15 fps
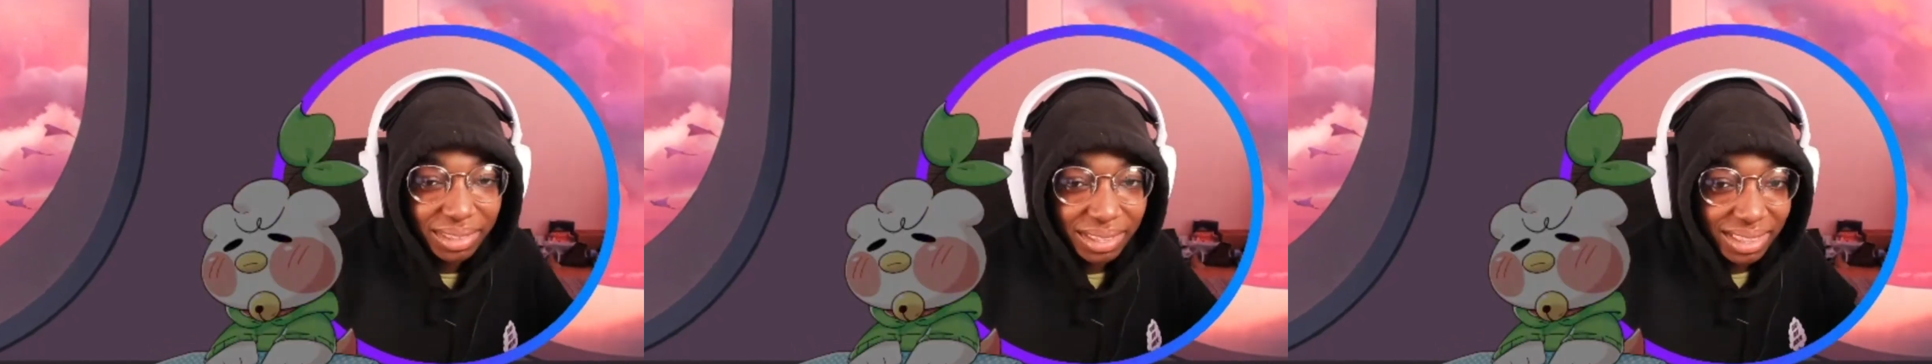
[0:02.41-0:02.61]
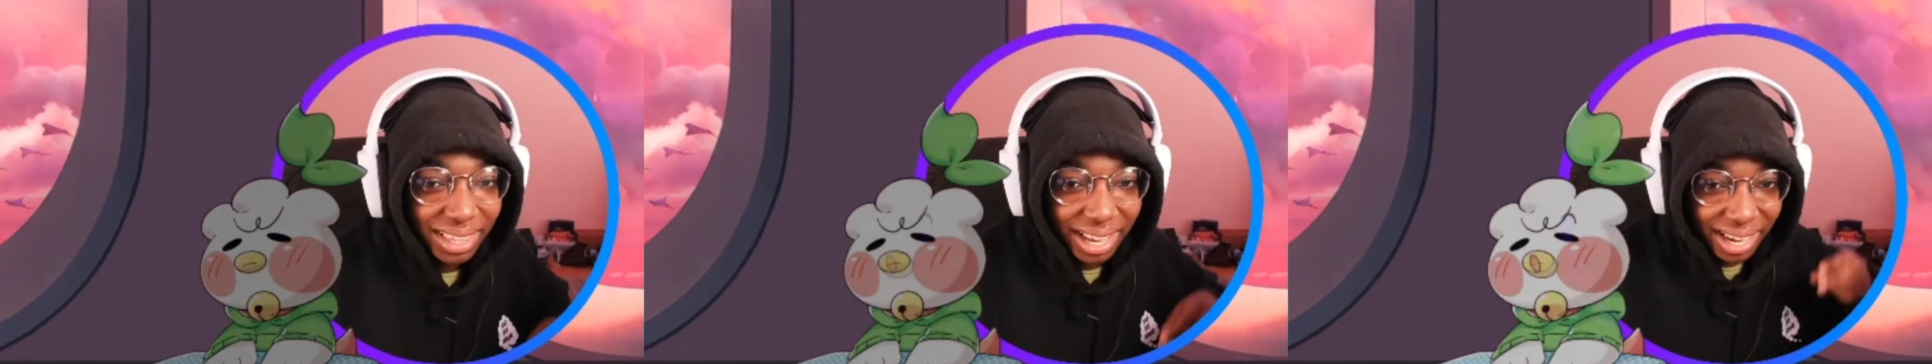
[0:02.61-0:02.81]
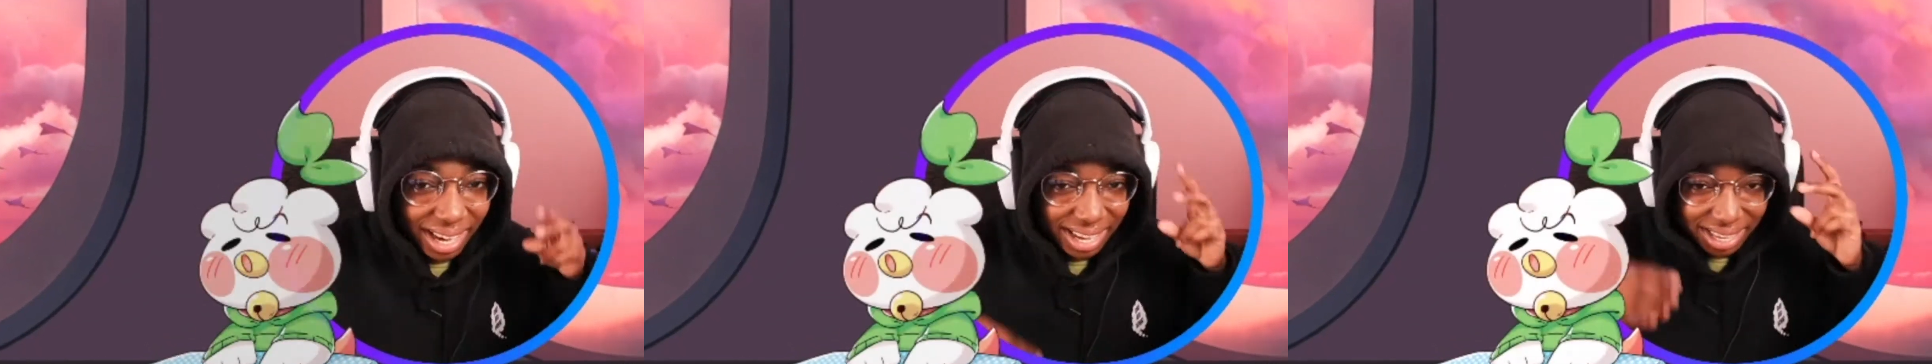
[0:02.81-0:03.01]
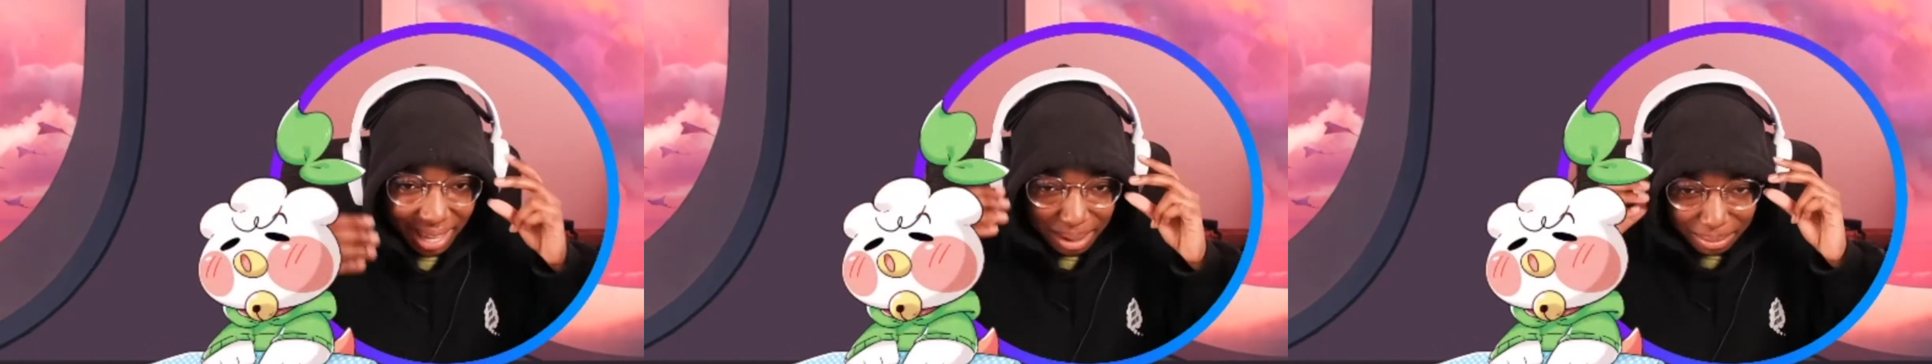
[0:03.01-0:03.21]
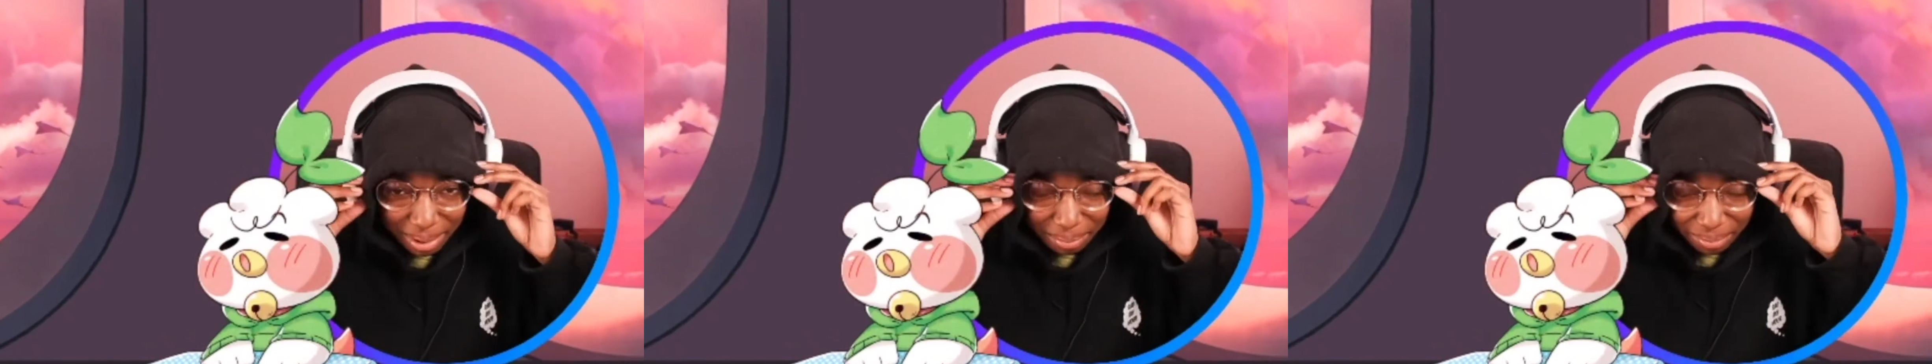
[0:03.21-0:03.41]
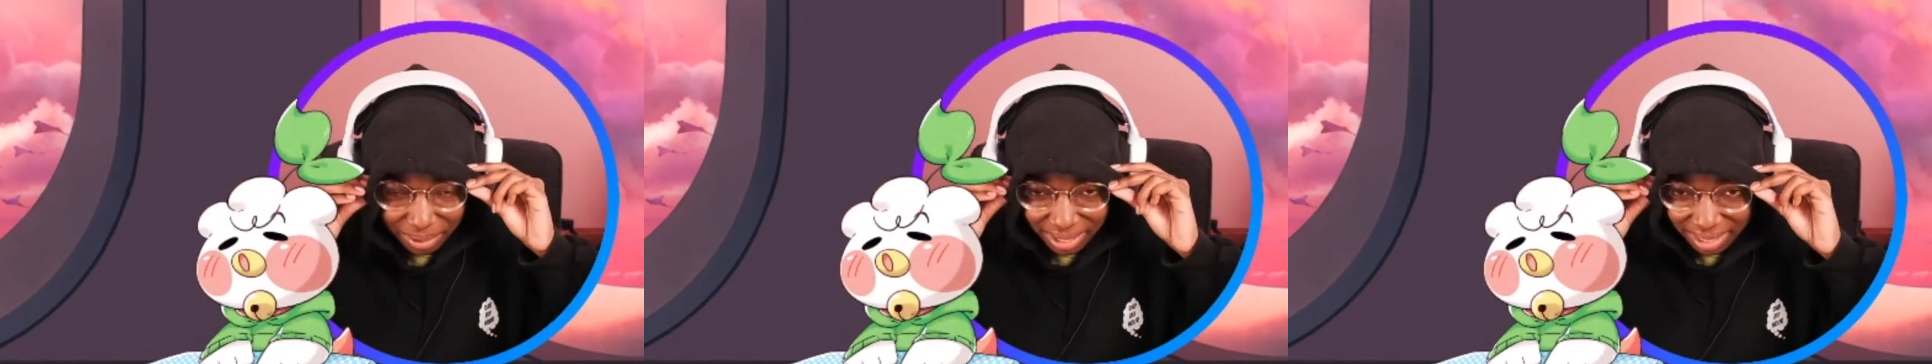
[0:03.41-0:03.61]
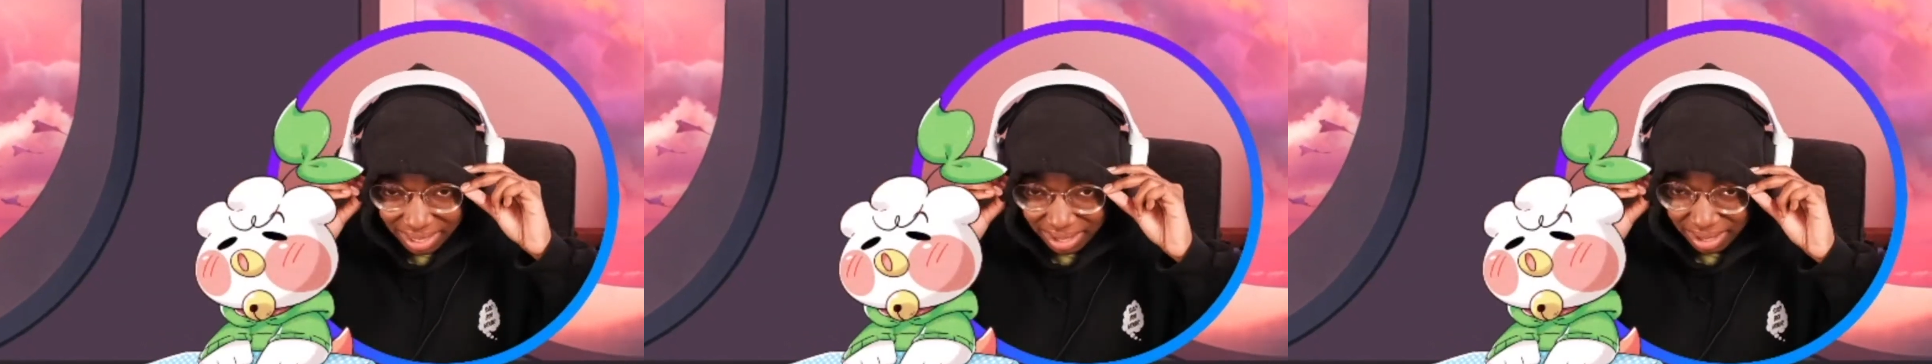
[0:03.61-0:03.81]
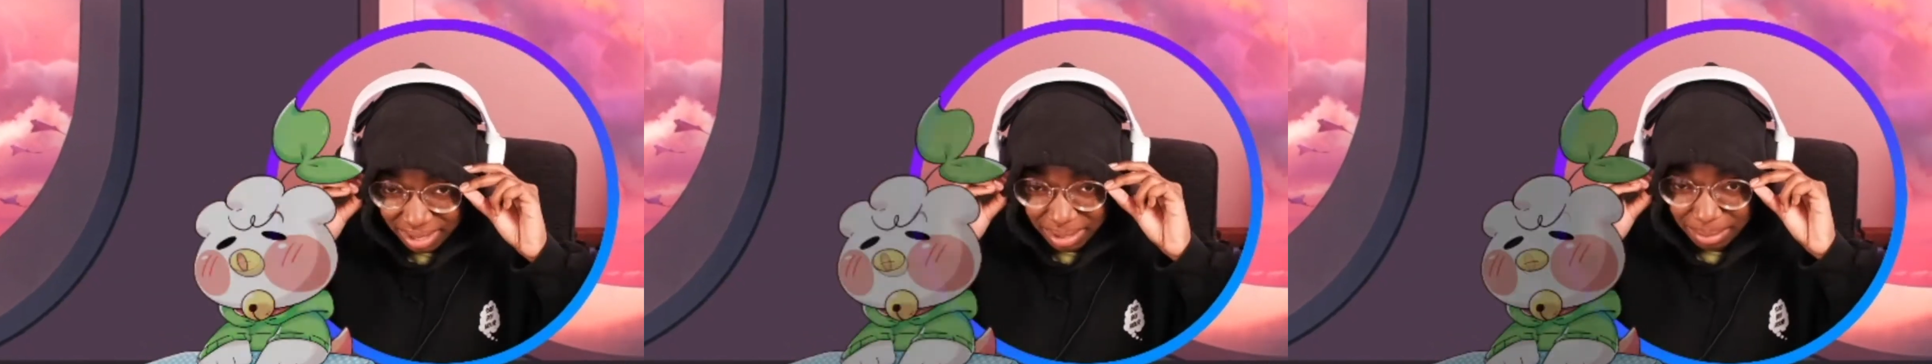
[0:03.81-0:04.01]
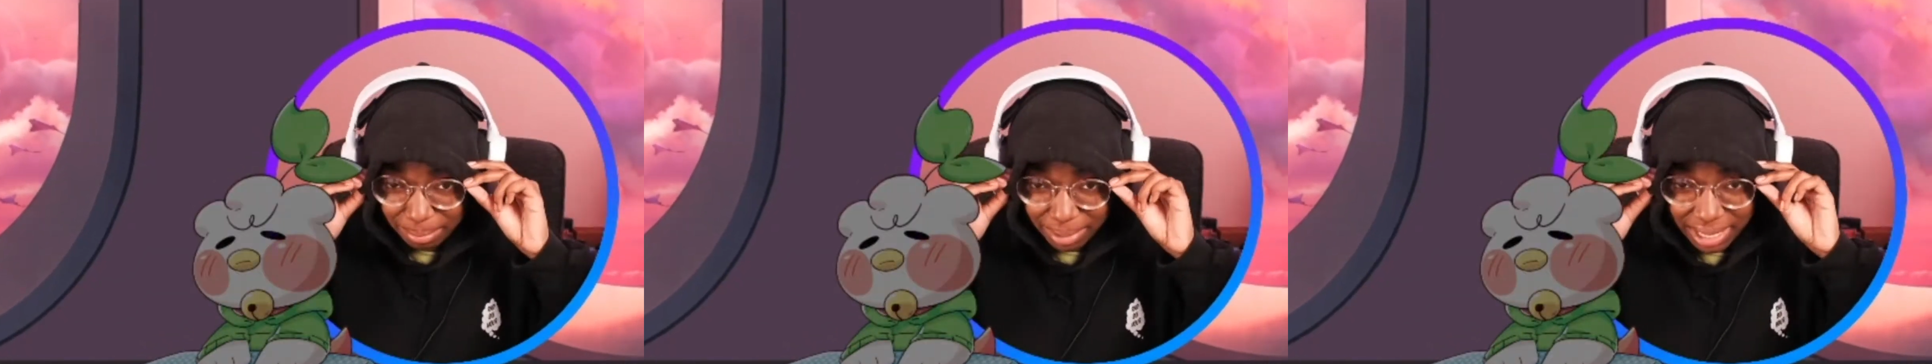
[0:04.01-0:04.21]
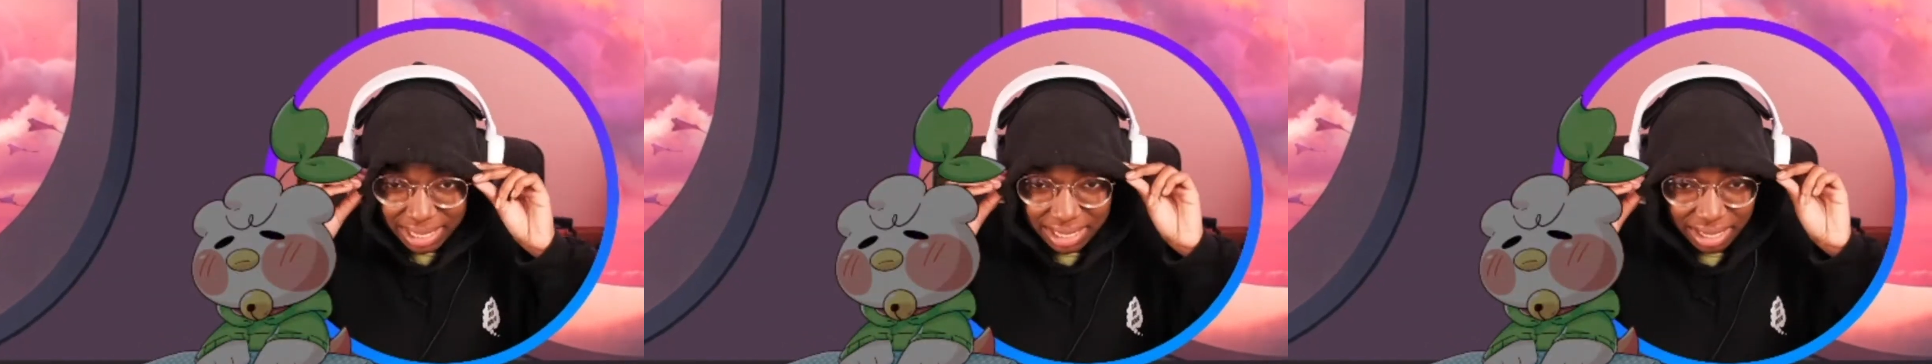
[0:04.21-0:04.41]
that I came up with
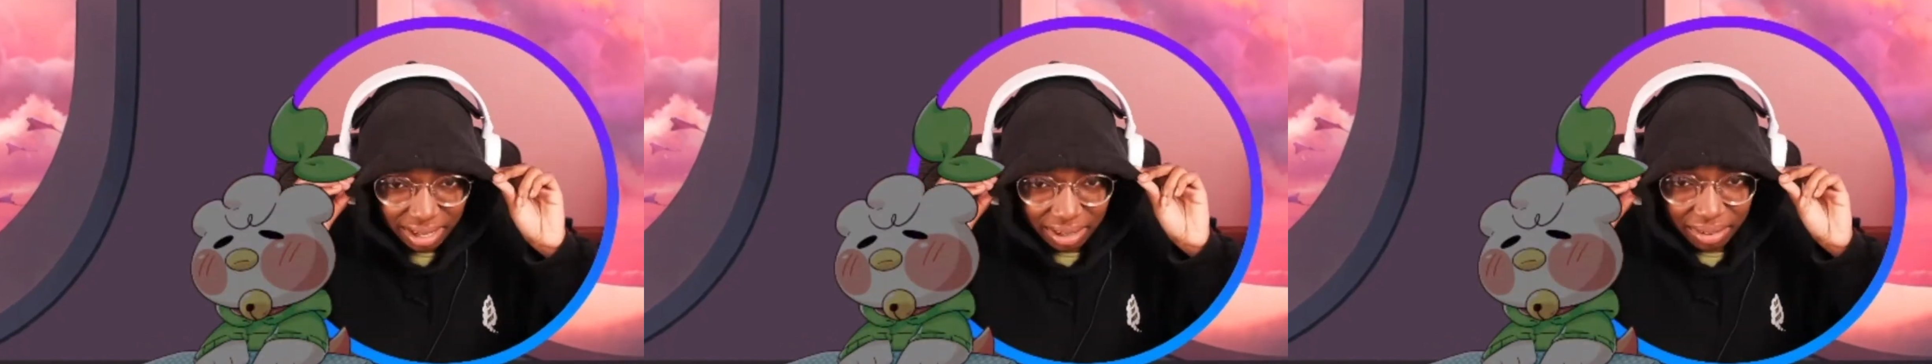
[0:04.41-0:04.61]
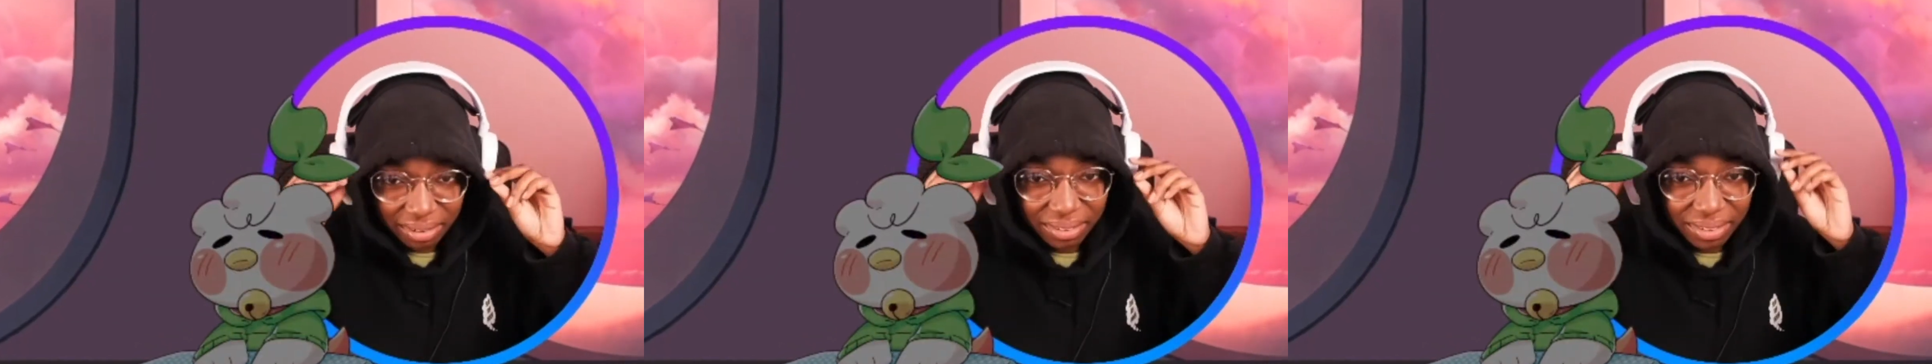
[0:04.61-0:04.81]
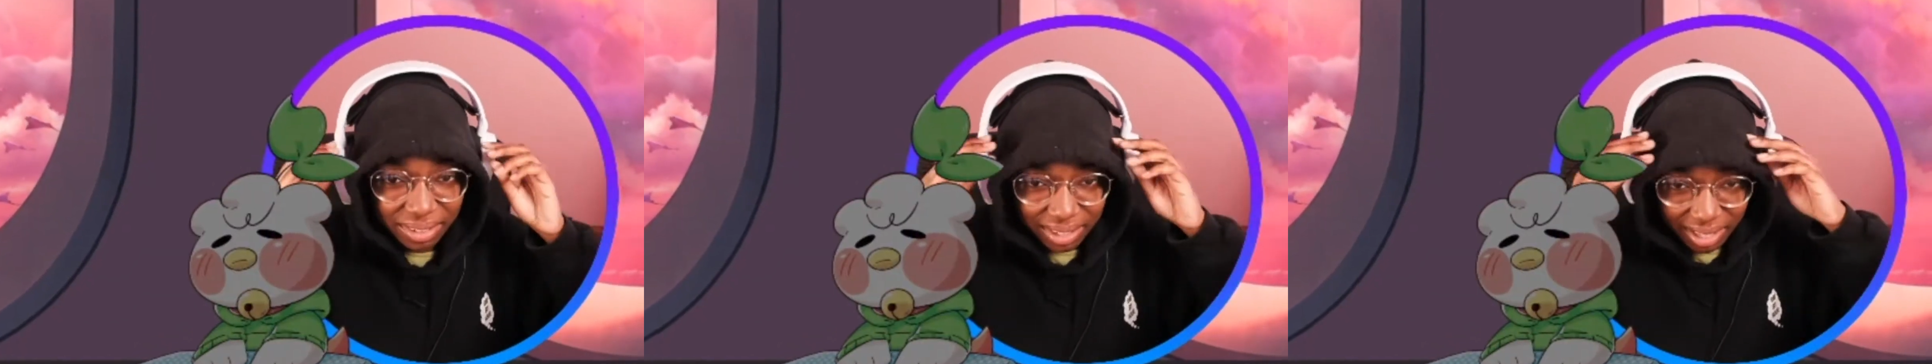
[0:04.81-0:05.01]
myself.